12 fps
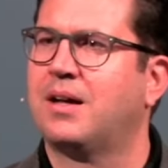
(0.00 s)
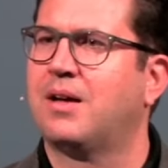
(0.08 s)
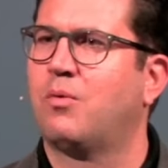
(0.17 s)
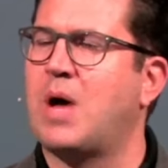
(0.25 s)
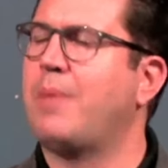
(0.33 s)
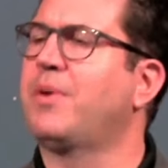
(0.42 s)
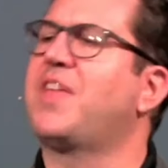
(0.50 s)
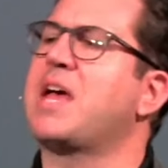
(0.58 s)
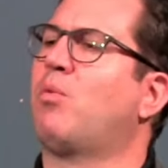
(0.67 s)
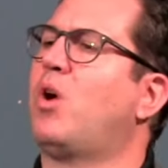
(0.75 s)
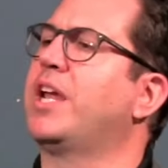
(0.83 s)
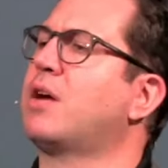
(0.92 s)
Why would they
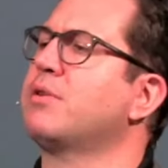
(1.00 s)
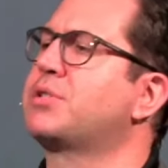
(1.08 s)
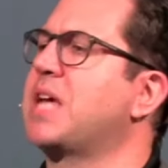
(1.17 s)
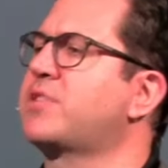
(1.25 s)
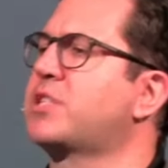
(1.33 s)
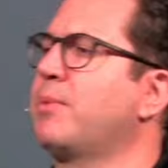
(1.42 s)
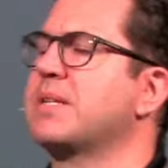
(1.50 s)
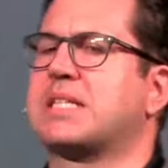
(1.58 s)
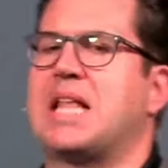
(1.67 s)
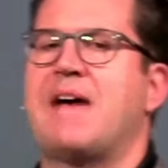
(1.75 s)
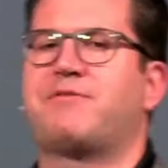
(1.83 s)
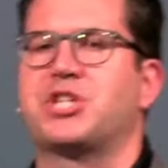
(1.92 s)
want to go save someone's
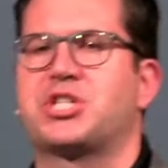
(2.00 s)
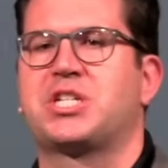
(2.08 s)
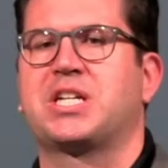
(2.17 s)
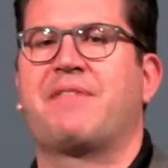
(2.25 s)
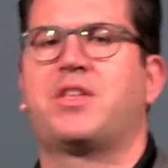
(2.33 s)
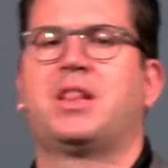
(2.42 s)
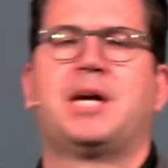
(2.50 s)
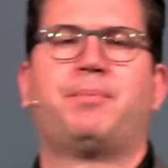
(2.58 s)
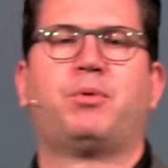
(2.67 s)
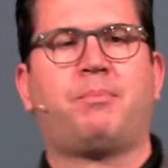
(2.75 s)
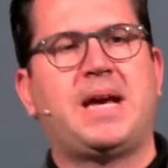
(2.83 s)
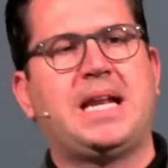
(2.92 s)
life just to get the
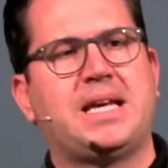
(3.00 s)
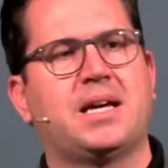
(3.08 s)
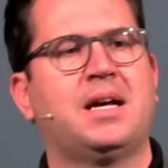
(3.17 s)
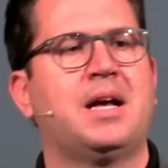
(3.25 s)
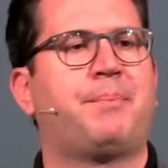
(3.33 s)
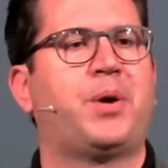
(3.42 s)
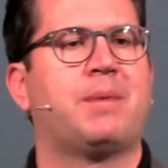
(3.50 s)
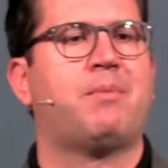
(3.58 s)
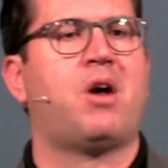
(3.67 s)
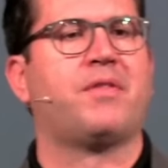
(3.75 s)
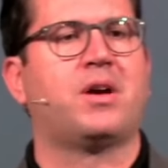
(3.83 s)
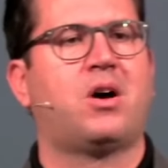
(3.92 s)
liberal media put them
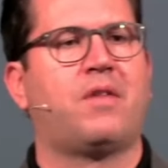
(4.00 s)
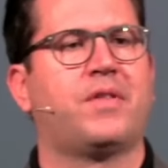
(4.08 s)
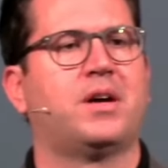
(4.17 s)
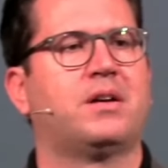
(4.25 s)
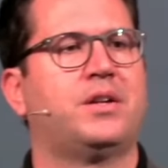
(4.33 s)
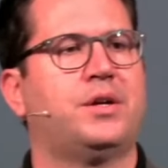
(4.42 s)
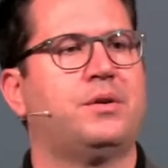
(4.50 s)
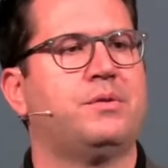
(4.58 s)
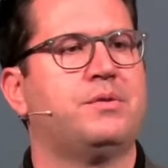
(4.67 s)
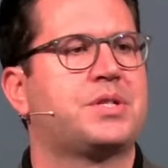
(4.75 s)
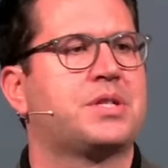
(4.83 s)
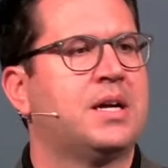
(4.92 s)
on the
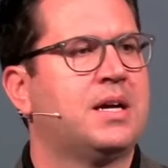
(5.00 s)
news